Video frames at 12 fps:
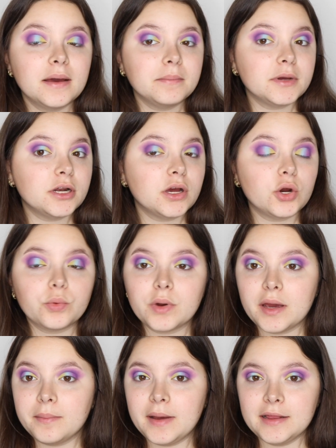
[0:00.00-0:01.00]
I'm gonna
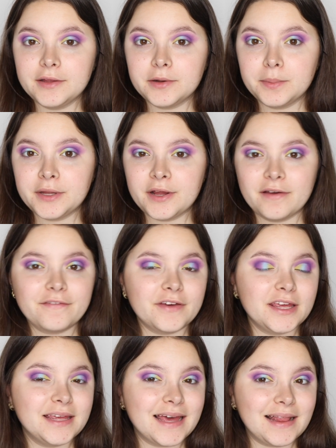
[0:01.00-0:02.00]
grab a little bit of a
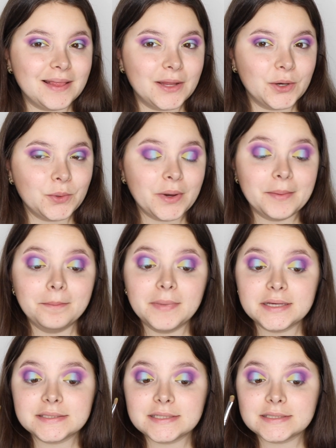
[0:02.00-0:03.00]
yellow and
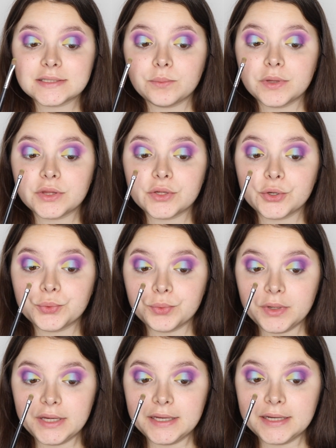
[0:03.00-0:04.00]
mix it with a
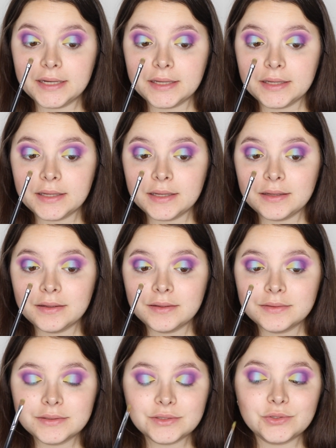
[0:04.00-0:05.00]
green
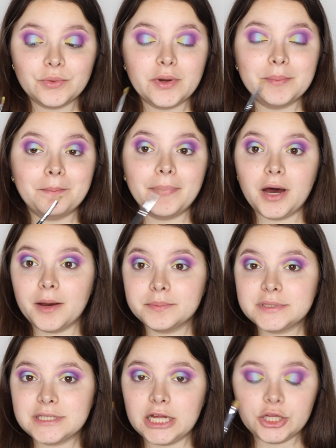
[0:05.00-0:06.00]
so it
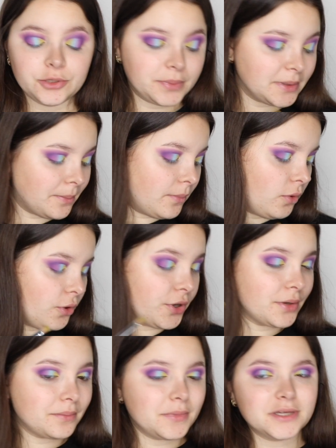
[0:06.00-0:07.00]
pops a little bit
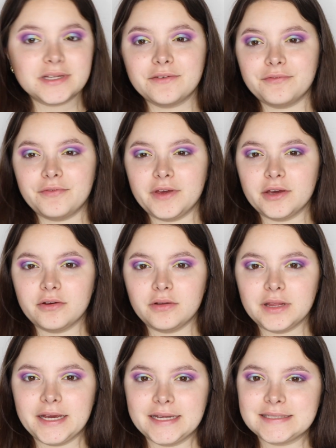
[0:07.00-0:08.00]
more because I
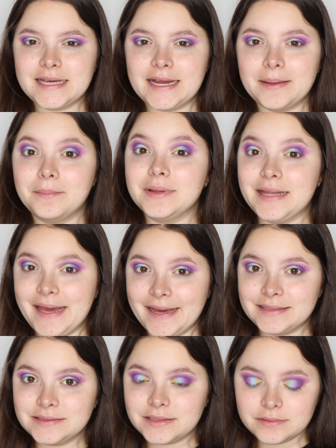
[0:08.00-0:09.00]
feel like it's kind of
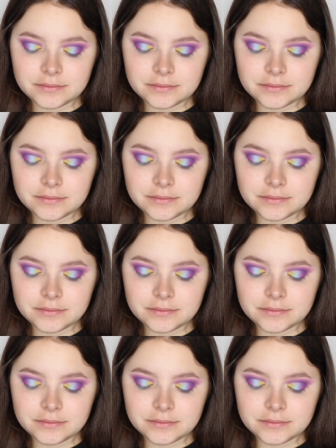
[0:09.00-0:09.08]
bland.